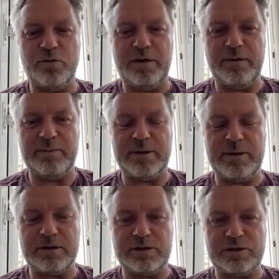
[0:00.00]
very
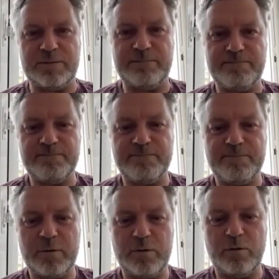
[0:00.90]
much.
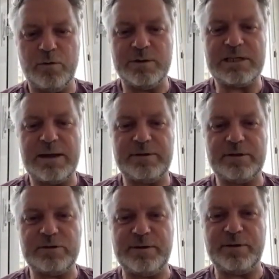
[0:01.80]
Always happy
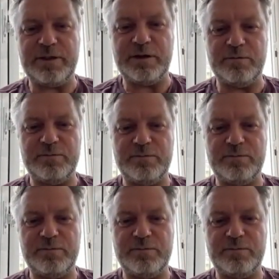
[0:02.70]
to be with you.